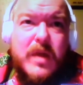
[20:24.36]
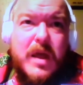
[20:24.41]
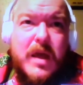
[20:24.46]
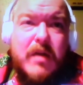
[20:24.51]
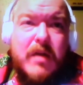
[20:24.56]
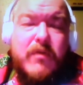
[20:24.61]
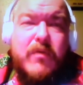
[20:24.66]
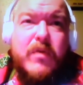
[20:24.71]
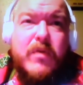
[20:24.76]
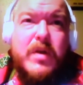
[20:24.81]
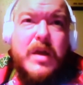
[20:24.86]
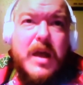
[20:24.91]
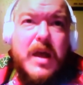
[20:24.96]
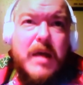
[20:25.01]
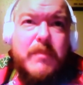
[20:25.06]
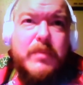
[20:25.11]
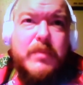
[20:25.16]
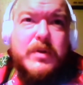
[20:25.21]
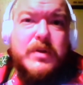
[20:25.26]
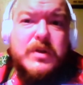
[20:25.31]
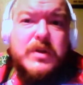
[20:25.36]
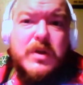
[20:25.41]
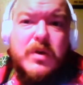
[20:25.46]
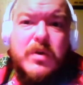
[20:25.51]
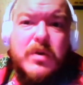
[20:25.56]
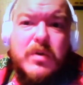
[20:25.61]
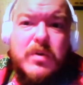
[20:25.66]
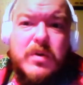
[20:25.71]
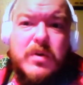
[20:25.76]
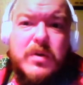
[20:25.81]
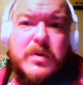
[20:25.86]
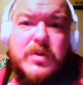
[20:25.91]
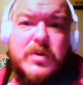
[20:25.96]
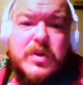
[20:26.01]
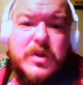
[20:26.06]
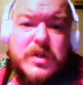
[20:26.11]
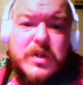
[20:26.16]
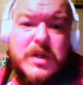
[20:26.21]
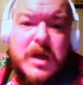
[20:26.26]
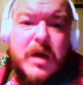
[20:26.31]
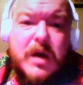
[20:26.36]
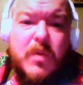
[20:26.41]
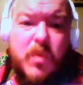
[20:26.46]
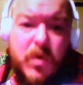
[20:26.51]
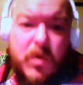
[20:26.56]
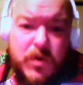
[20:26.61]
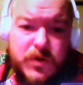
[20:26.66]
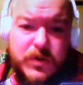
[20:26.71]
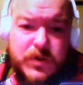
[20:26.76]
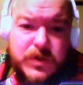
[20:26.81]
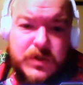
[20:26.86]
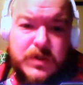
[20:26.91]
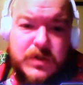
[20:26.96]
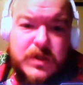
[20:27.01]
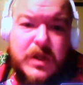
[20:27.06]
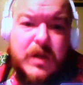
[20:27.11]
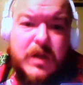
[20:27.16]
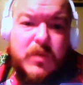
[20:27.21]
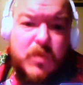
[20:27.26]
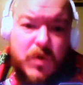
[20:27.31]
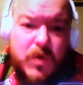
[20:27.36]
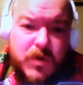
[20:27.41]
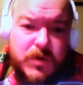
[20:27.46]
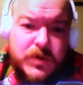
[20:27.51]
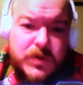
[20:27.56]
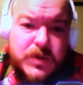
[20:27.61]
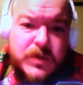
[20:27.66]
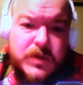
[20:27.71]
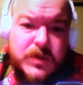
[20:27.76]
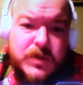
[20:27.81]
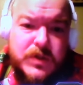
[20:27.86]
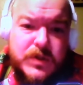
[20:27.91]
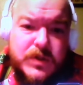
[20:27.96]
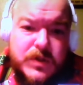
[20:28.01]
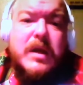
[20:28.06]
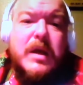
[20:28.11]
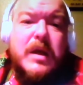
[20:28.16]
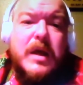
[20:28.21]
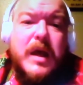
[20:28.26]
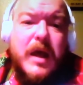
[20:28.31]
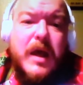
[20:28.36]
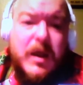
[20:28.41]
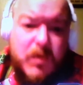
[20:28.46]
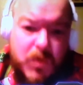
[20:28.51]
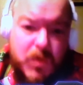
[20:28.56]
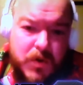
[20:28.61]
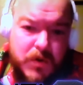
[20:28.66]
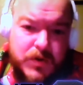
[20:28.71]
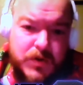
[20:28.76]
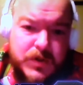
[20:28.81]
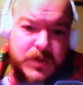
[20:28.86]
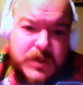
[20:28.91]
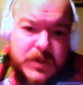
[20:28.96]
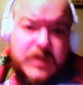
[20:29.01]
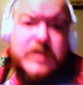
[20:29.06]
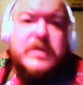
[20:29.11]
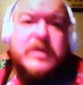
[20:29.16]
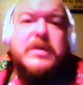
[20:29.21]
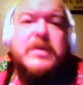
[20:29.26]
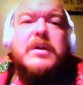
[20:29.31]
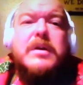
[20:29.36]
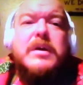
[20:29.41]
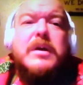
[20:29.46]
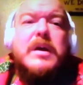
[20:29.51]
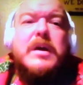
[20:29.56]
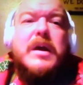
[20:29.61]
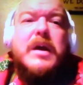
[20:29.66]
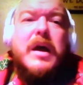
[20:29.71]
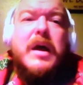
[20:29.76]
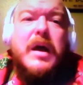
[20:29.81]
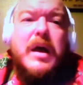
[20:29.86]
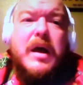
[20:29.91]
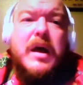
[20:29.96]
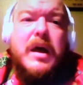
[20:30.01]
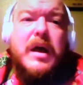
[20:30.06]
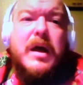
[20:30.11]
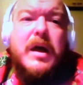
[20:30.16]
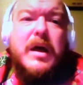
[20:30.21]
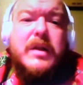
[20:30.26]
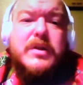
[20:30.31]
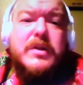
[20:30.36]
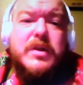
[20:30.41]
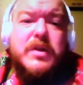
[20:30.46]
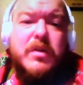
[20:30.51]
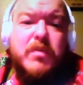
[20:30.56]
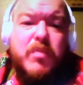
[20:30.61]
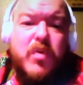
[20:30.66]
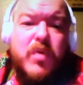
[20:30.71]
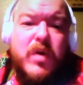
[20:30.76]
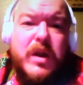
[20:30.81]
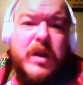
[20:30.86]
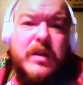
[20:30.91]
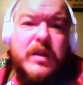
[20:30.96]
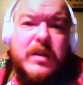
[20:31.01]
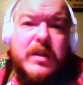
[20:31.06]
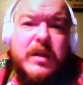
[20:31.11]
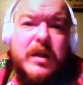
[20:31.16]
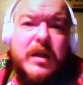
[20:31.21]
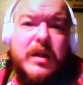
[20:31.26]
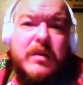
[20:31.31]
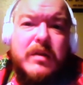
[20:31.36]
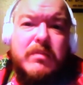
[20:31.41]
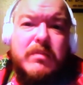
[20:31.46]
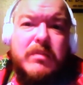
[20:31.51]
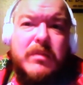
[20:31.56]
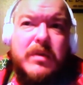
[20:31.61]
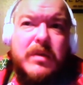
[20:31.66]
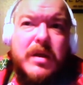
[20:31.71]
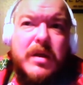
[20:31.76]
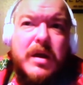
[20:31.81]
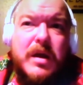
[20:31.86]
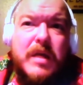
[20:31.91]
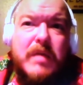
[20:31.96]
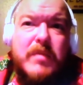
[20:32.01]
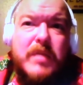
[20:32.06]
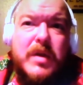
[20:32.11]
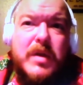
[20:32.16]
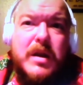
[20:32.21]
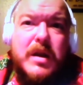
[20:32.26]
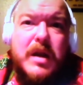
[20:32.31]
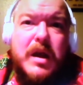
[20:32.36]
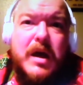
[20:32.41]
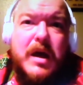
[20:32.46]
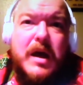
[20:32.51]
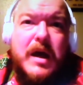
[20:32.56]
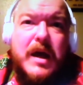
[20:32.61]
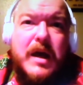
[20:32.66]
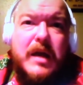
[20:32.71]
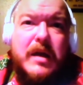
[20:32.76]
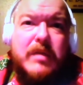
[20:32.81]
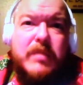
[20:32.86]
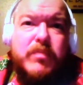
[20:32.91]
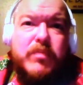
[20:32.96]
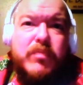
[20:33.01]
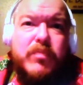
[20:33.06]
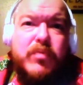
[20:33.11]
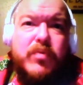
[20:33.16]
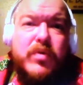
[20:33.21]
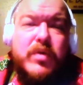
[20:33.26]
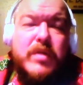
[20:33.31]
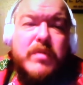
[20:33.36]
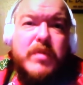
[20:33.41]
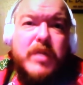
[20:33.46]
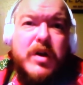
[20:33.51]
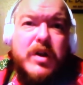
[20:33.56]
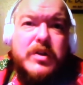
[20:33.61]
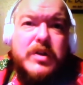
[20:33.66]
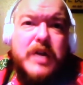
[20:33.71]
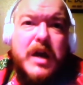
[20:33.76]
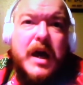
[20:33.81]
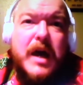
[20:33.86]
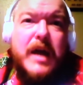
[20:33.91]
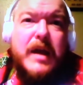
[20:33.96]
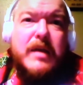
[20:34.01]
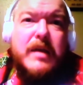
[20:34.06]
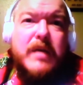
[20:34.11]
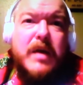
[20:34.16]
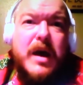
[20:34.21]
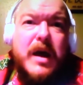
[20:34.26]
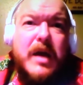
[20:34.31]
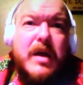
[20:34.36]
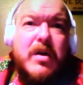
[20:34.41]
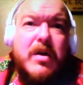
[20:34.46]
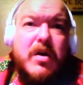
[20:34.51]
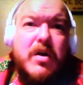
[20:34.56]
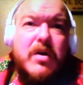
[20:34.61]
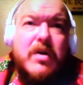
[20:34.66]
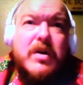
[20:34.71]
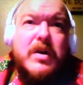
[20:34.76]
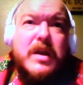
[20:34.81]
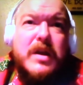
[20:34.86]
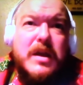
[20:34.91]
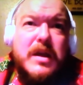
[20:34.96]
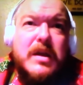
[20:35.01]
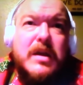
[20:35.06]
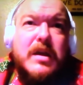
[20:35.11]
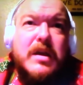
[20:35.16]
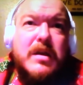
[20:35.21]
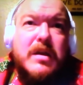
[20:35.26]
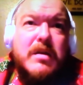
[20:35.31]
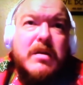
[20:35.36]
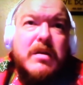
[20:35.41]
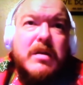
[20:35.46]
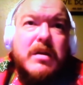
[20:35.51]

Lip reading: every episode just got worse and worse and worse, to the point that, I mean, I pretty much I hung in